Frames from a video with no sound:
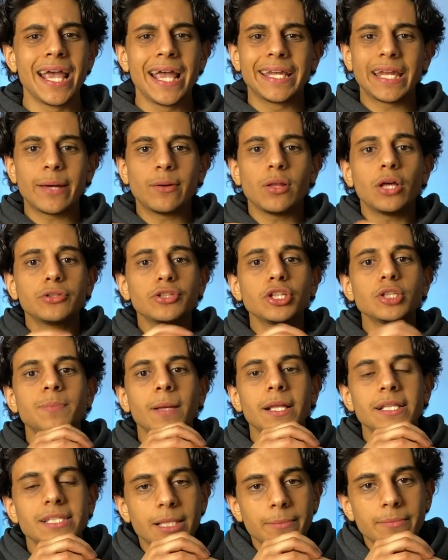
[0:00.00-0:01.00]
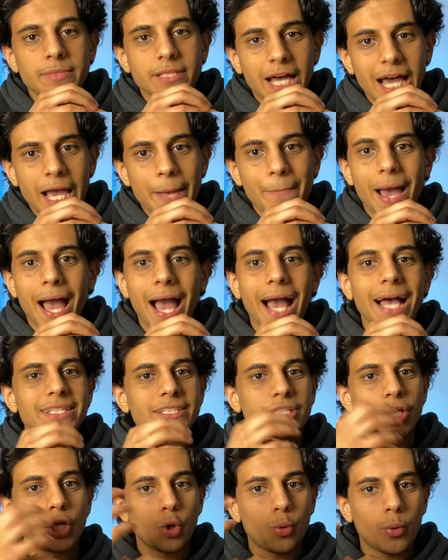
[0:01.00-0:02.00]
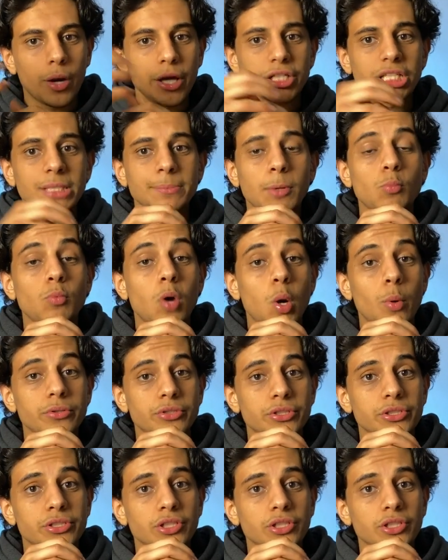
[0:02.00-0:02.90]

Now I'll also spend some time asking questions about what was just